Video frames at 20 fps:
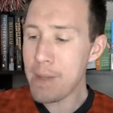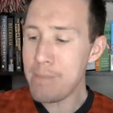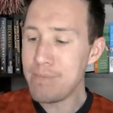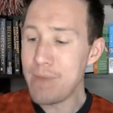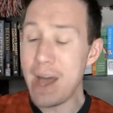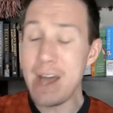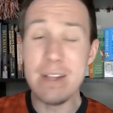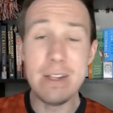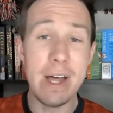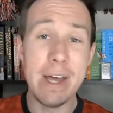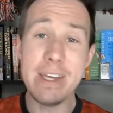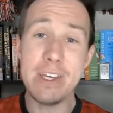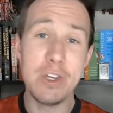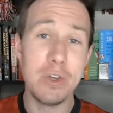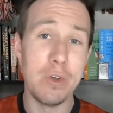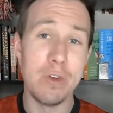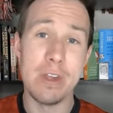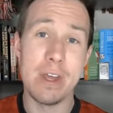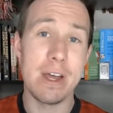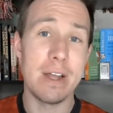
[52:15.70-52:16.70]
I like
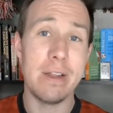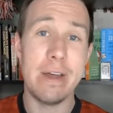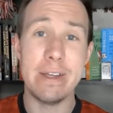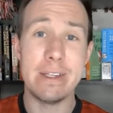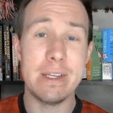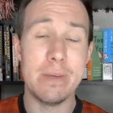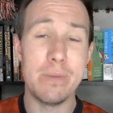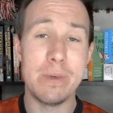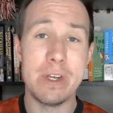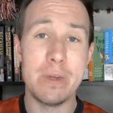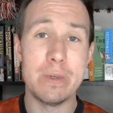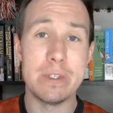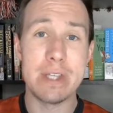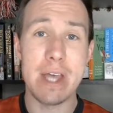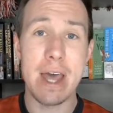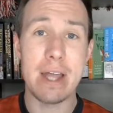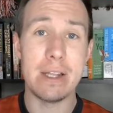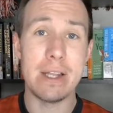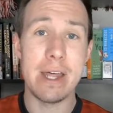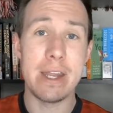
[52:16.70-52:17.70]
Cunha. I liked him when he was
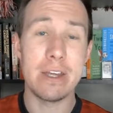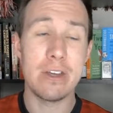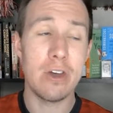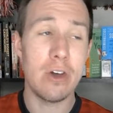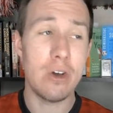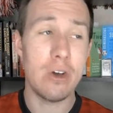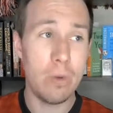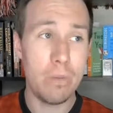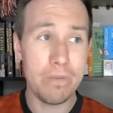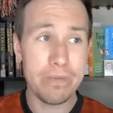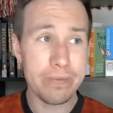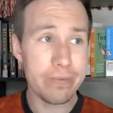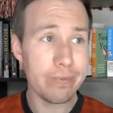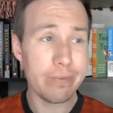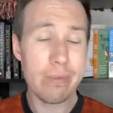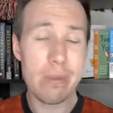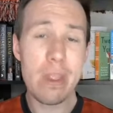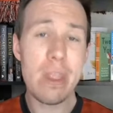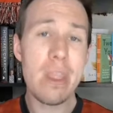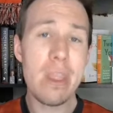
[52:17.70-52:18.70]
at Atletico,
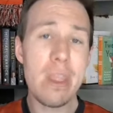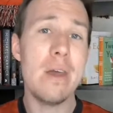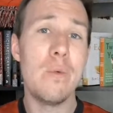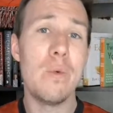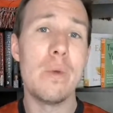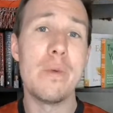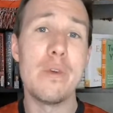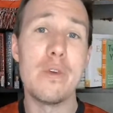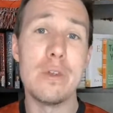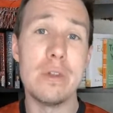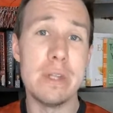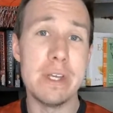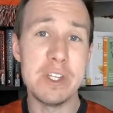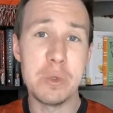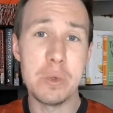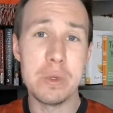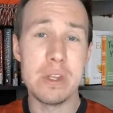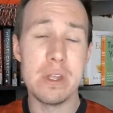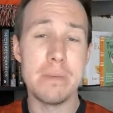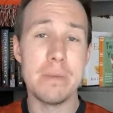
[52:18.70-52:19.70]
when we were
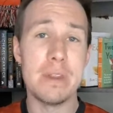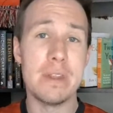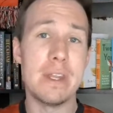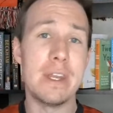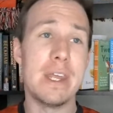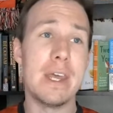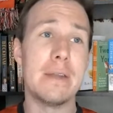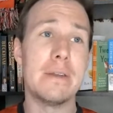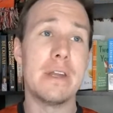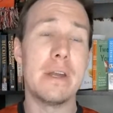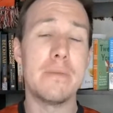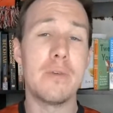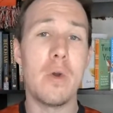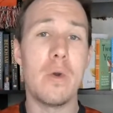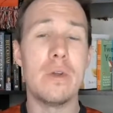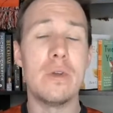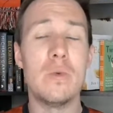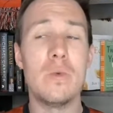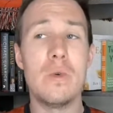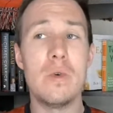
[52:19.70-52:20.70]
linked with him, and then he ended up
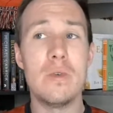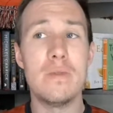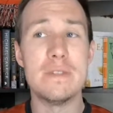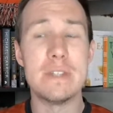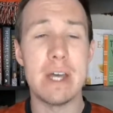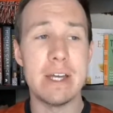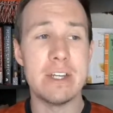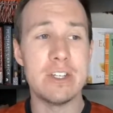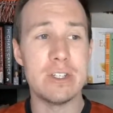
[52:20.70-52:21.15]
going to Wolves.